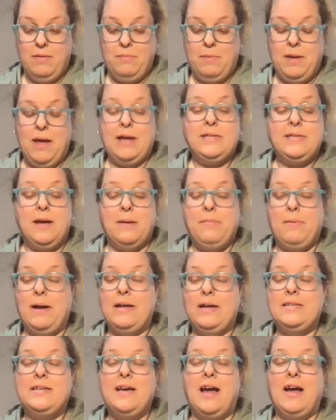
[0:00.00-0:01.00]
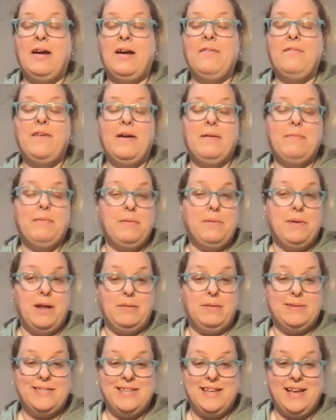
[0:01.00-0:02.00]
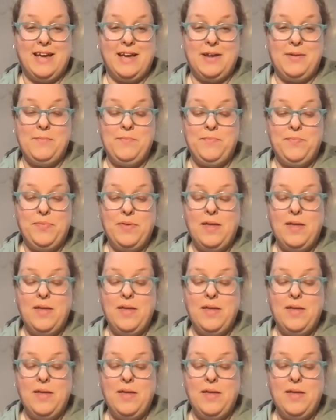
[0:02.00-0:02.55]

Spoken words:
picked up my entire family when I was a kid,